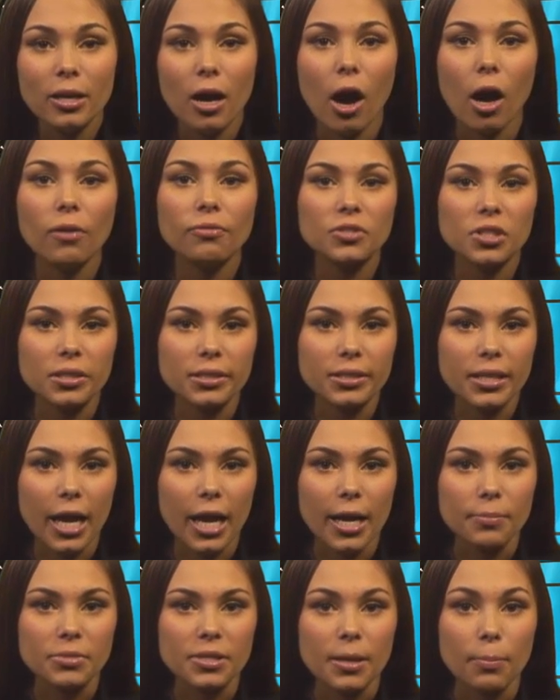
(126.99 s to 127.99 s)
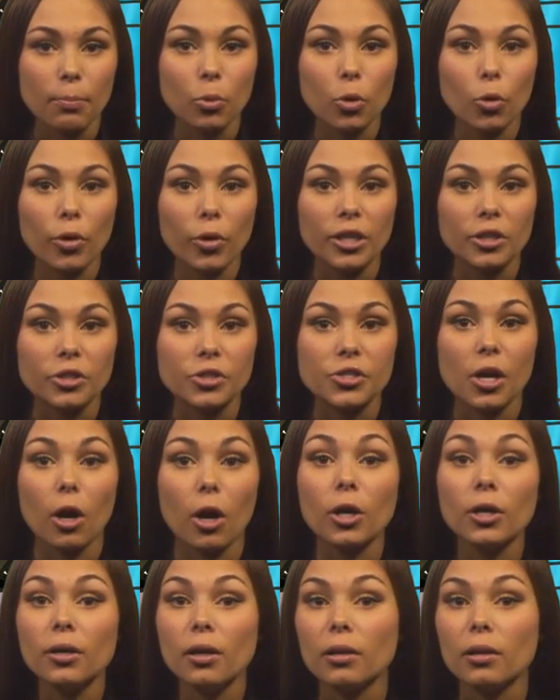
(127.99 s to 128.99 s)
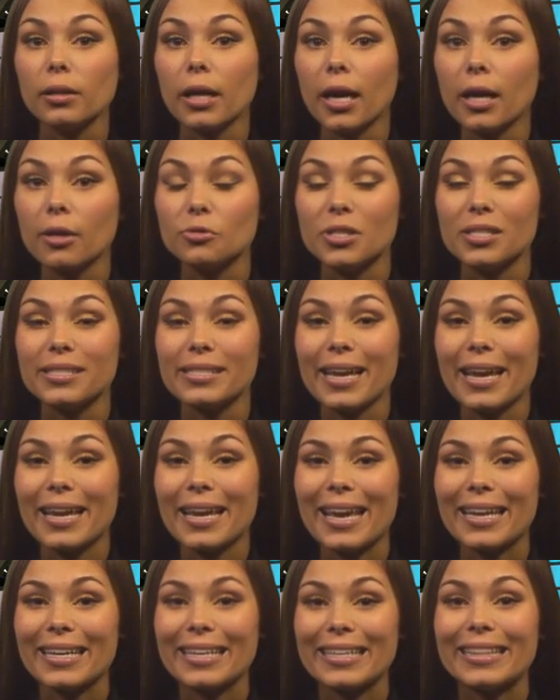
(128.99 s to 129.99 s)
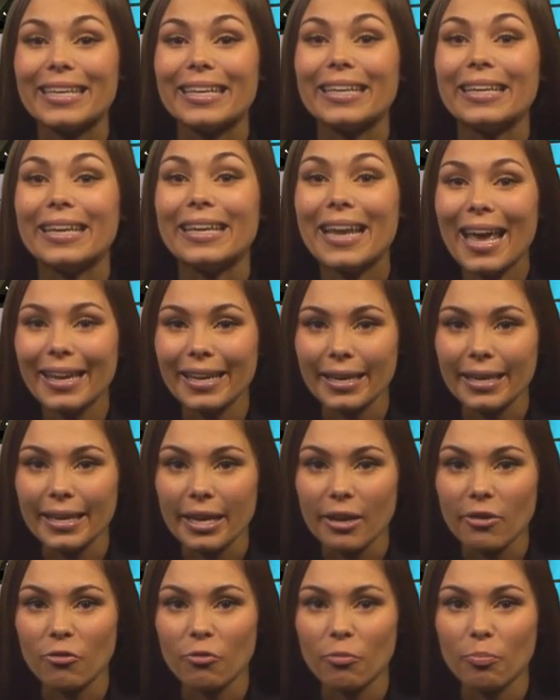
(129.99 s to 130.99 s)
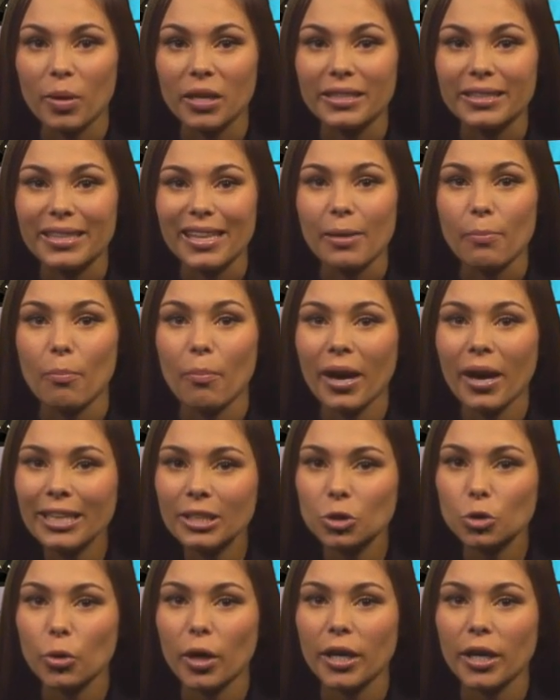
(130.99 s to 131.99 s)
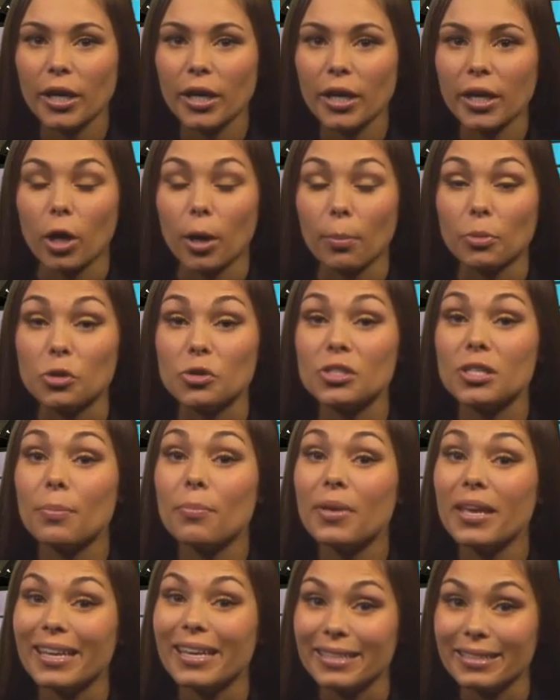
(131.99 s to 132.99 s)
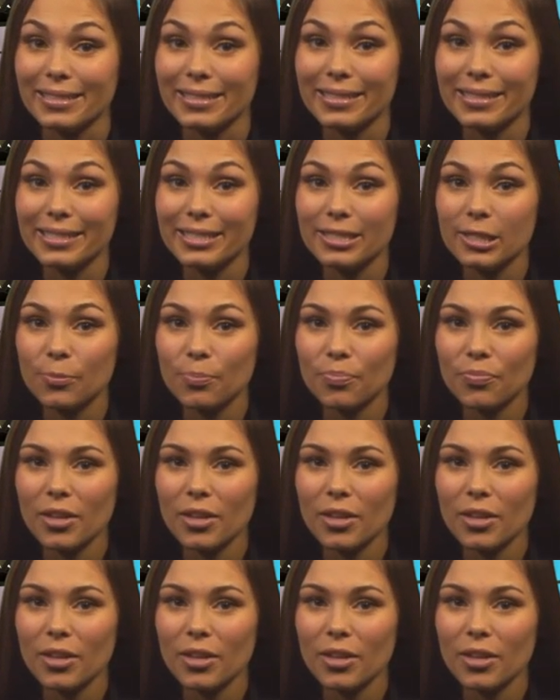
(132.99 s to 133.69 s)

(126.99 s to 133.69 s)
Oftentimes, employers aren't allowed to say anything negative, but they might try to drop you some hints.